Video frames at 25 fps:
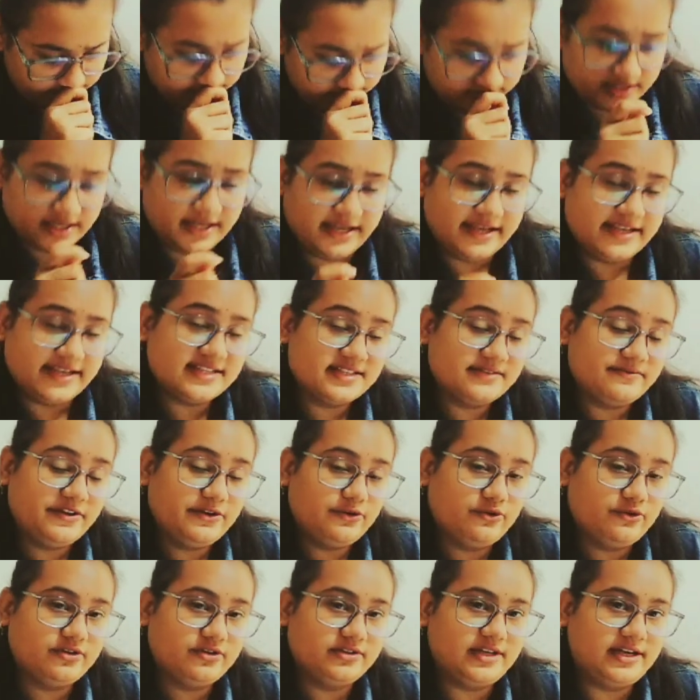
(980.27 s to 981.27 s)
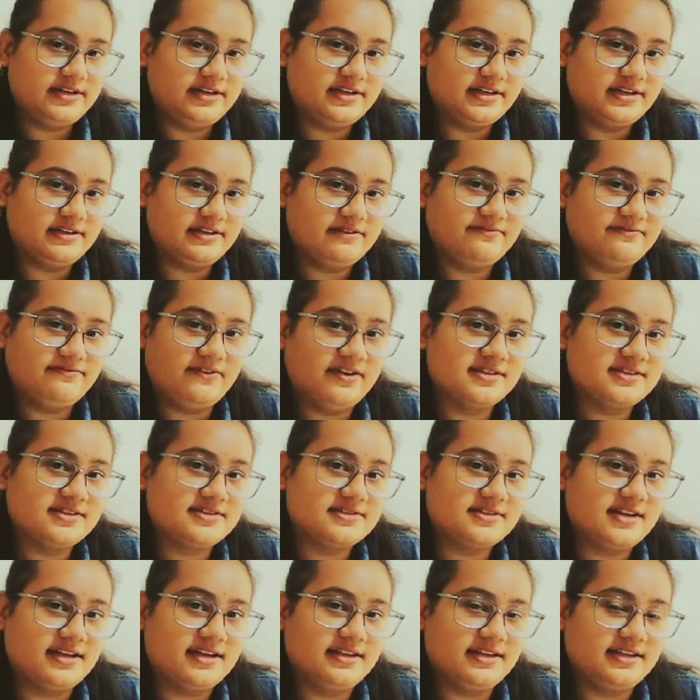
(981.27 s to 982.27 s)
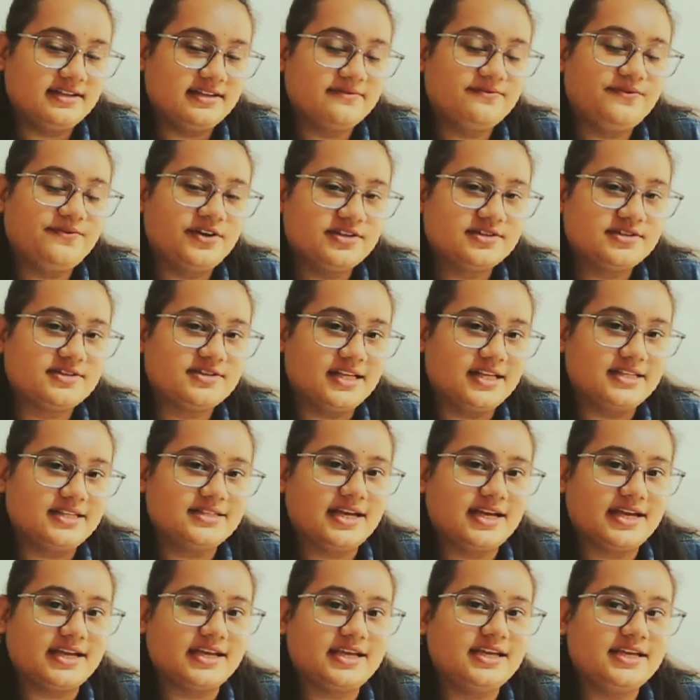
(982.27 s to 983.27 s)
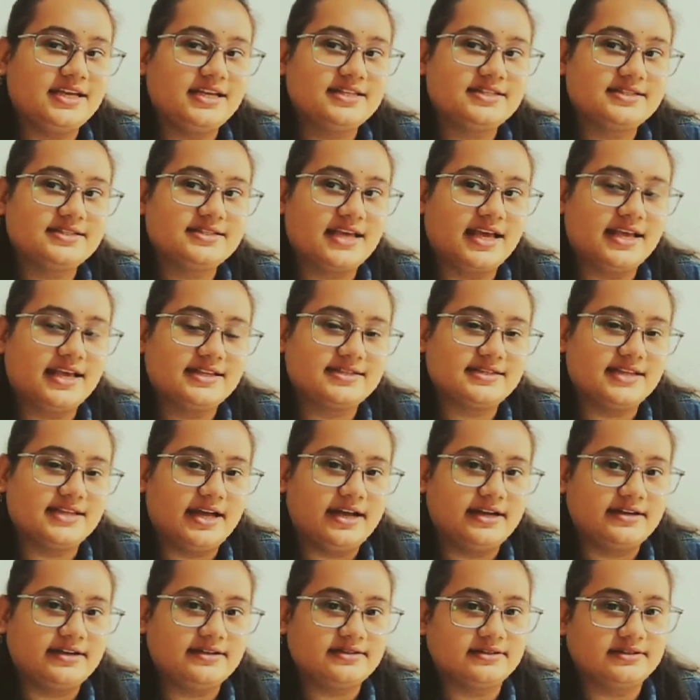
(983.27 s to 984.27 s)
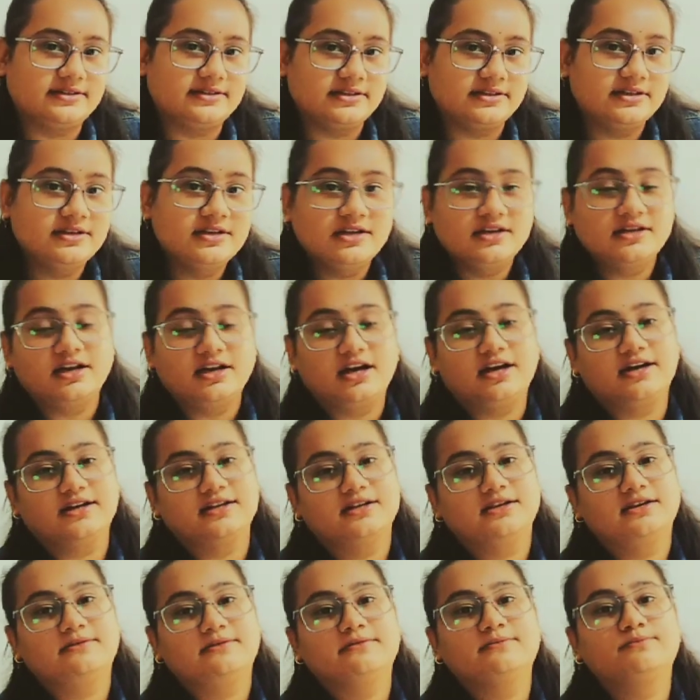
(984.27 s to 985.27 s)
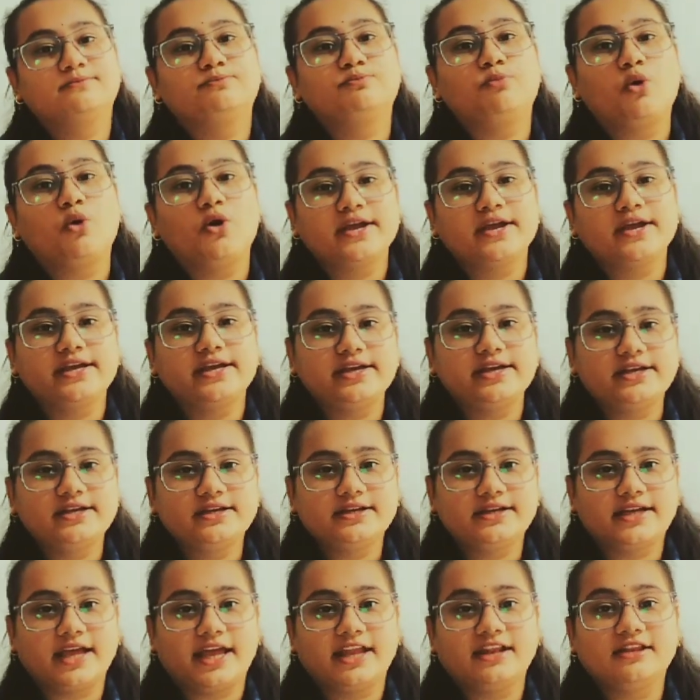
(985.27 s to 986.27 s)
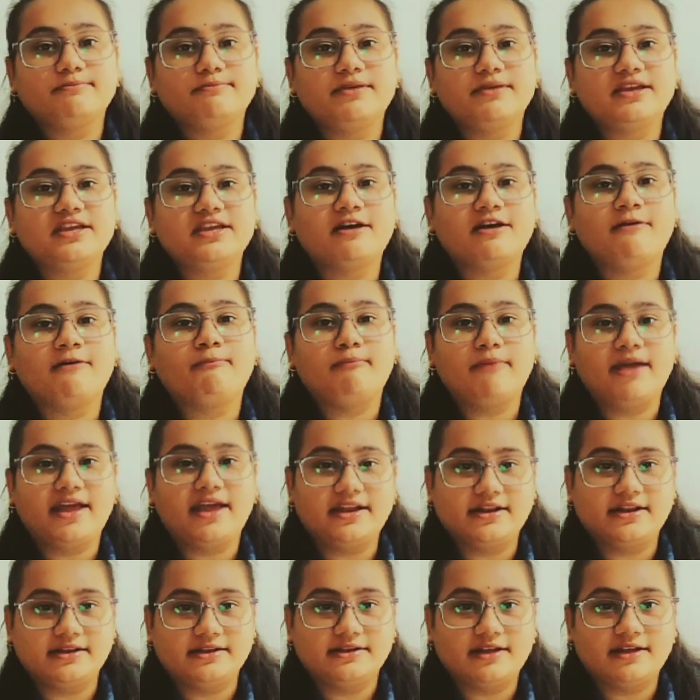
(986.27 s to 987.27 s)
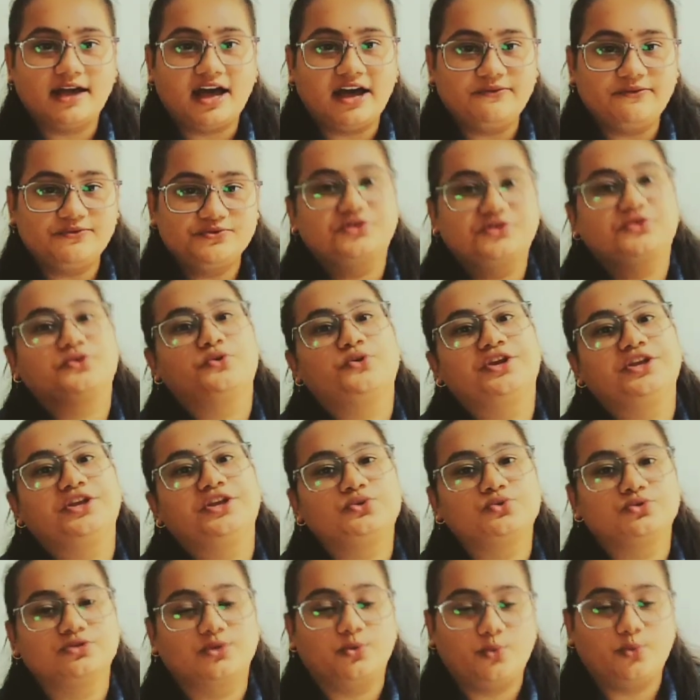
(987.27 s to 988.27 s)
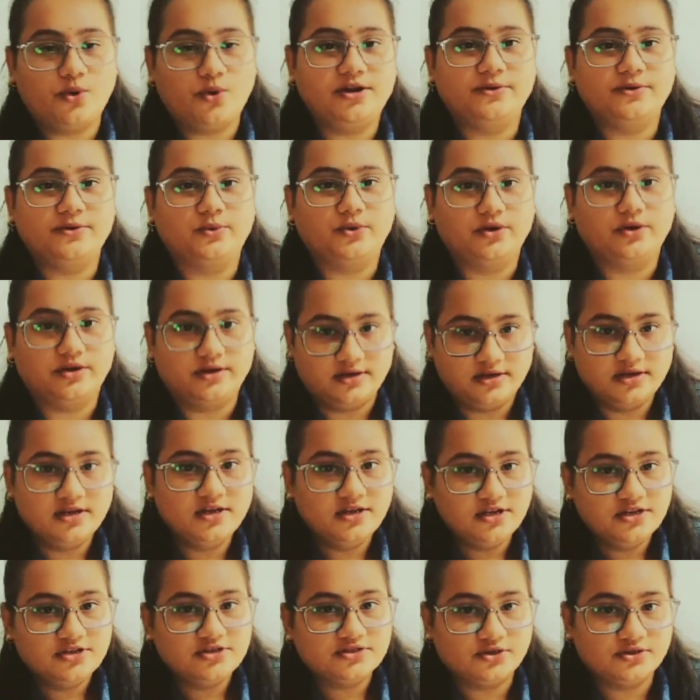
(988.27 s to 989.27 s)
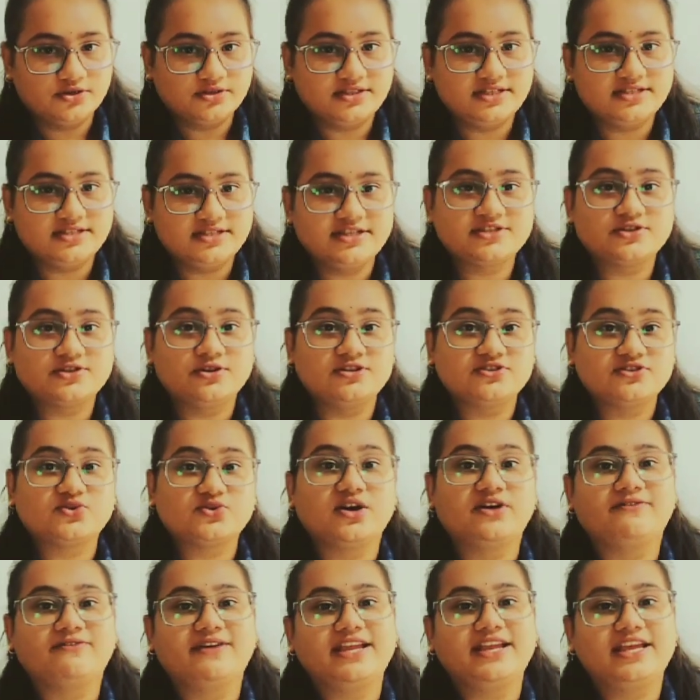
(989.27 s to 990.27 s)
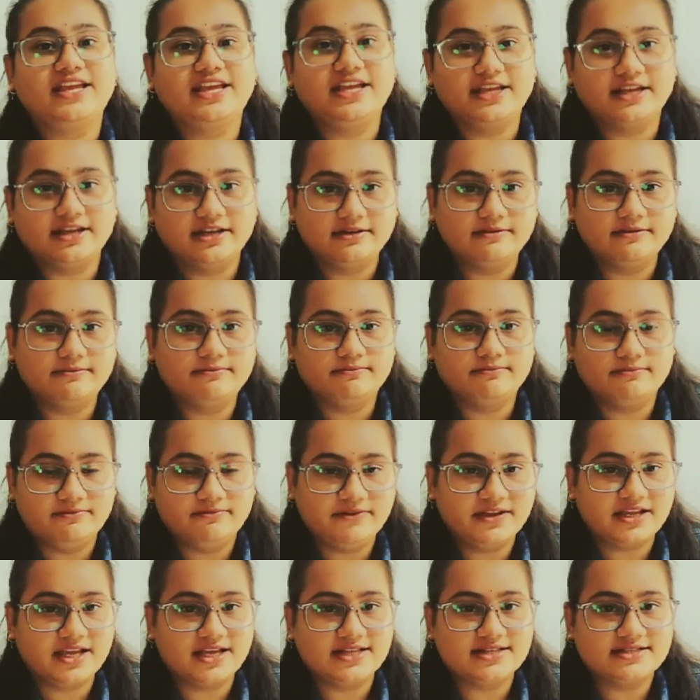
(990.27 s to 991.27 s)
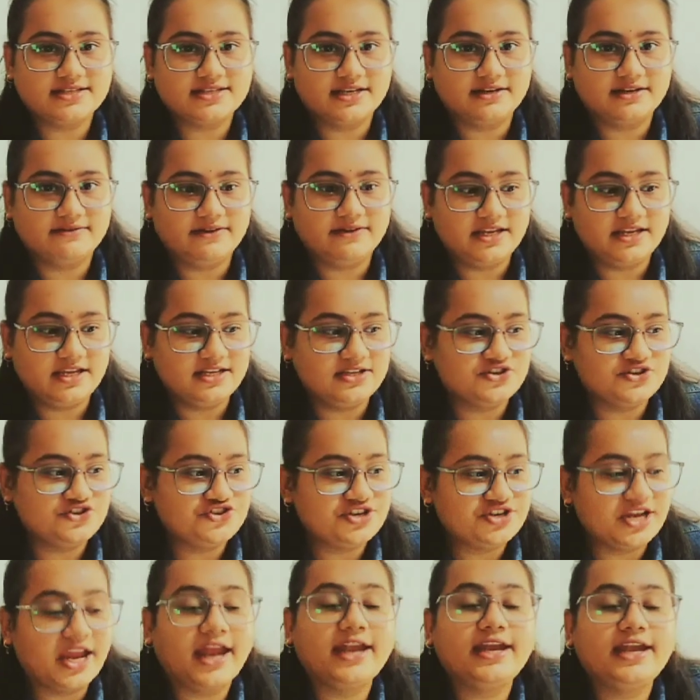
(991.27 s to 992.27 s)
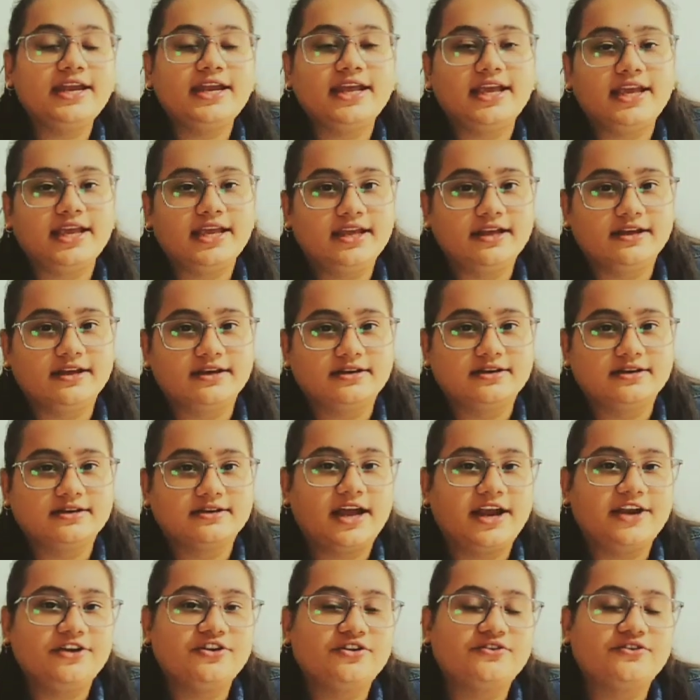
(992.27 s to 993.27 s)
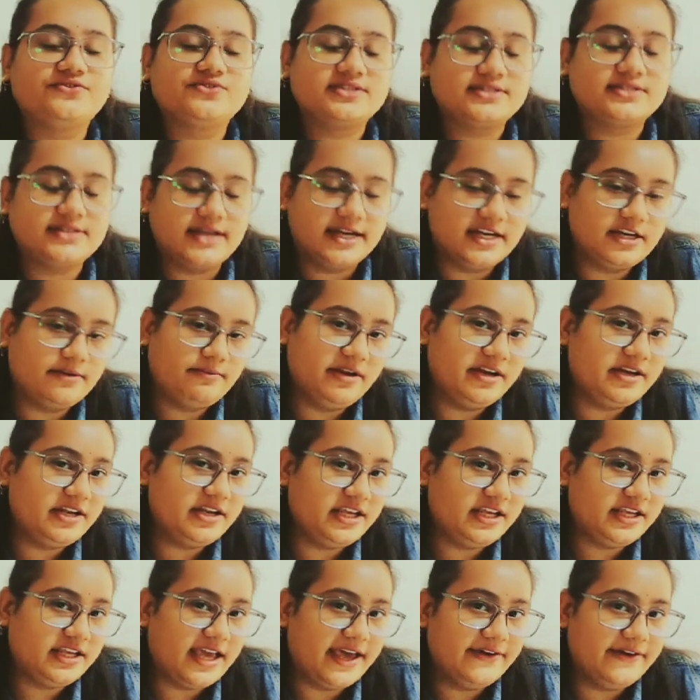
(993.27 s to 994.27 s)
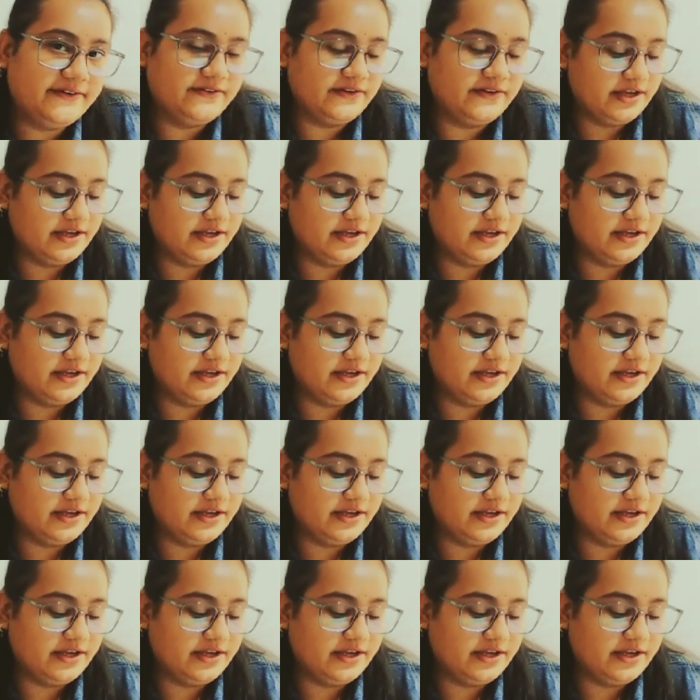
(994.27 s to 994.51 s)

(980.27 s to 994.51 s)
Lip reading: As we know that first in first stanza he says that a boy can be a man after going to the world war. So this is also a very, we can say, a very shady kind of statement he gave.